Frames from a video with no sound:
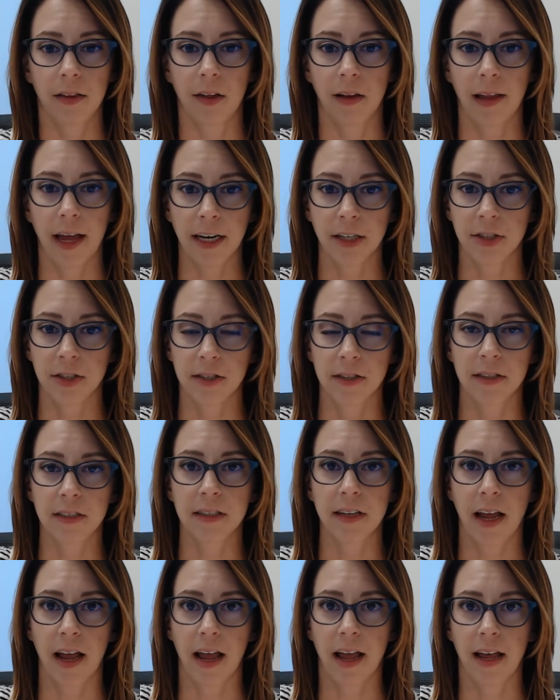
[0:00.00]
the lectures
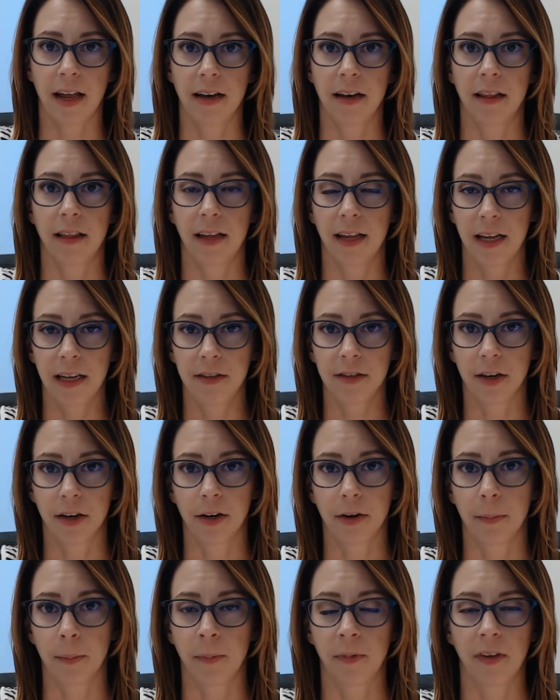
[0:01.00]
and the key
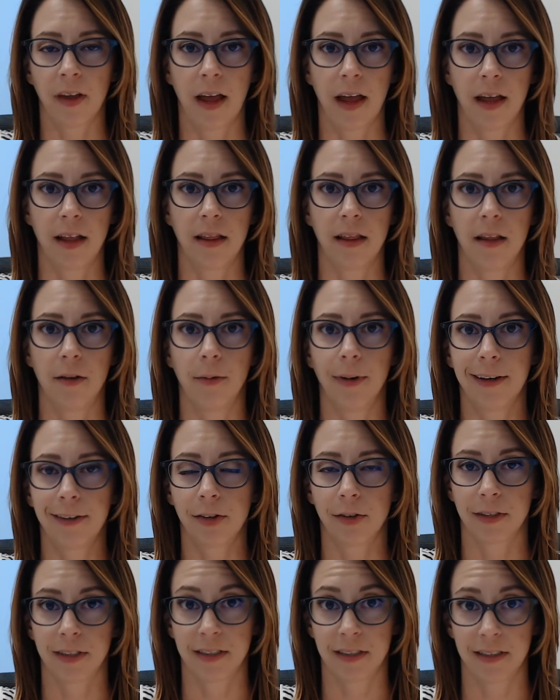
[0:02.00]
terms and the
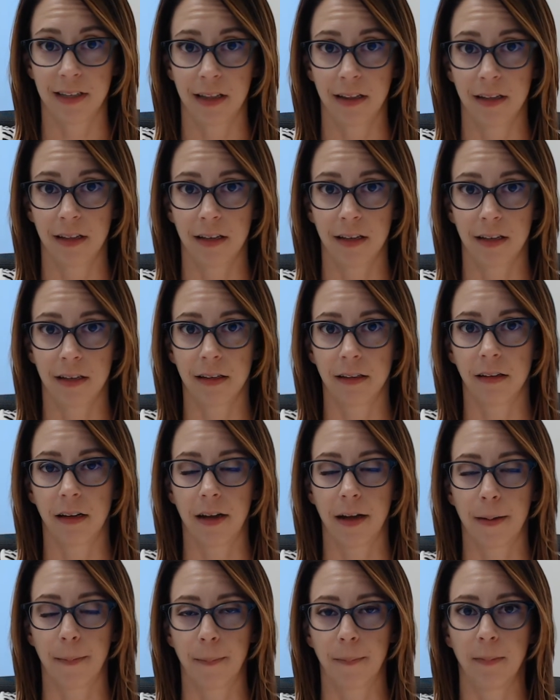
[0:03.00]
resources in the
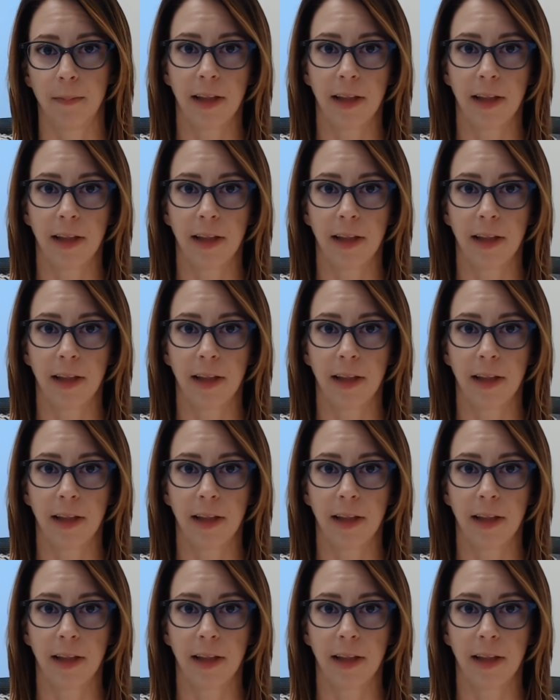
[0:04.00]
um,